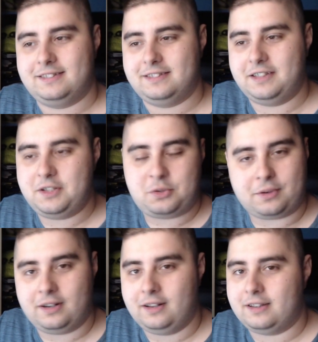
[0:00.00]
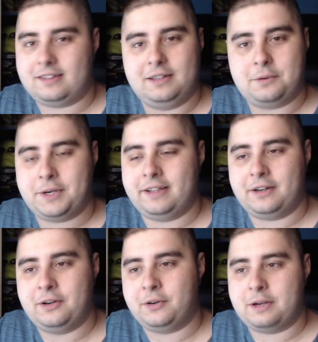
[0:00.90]
This world, the way they're
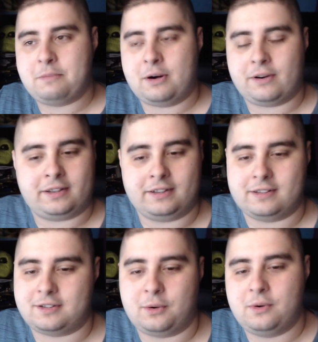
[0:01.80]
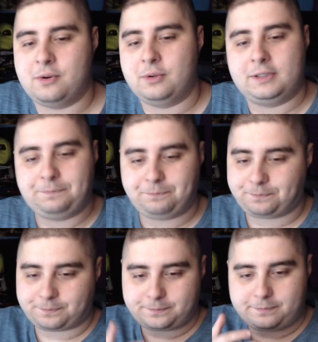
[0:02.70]
going about it, is so good.
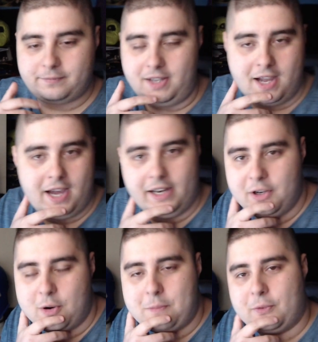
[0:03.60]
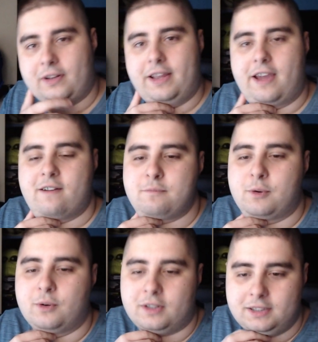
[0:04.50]
I really hope we're gonna have
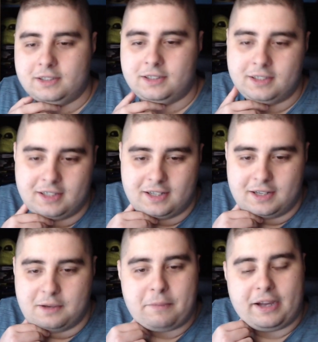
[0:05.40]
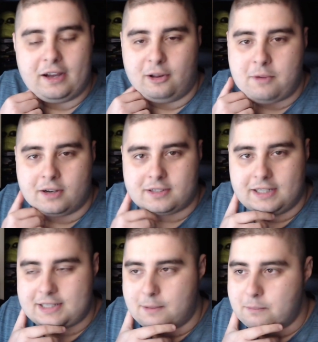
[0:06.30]
more Megalobox
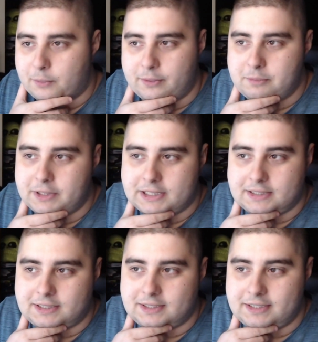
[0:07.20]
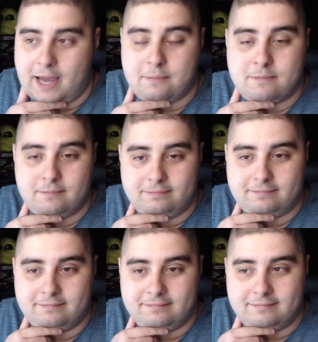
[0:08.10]
at some point, because damn,
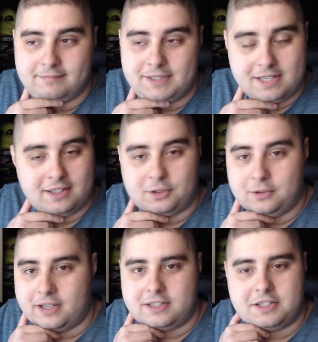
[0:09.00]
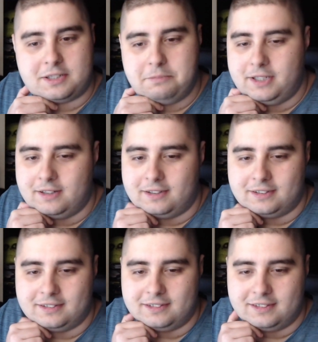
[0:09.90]
season 2 has just
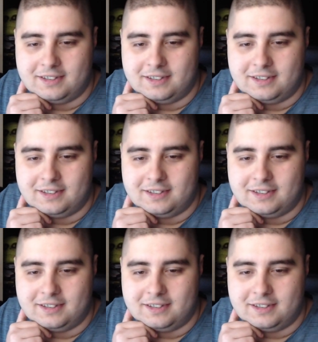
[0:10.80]
been